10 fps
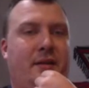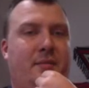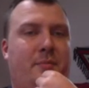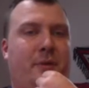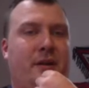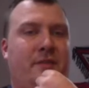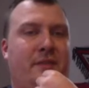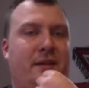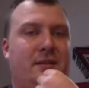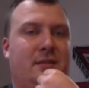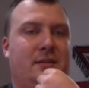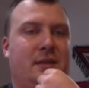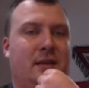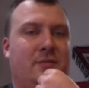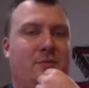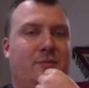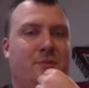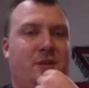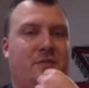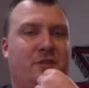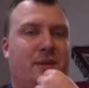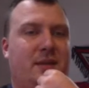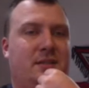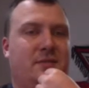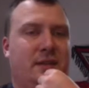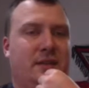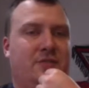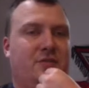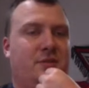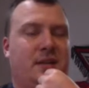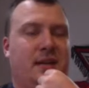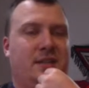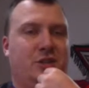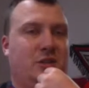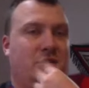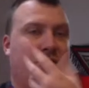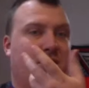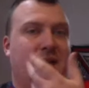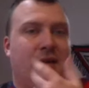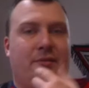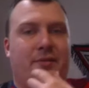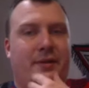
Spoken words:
by Juventus and Wolfsburg respectively in the group stages and got knocked out.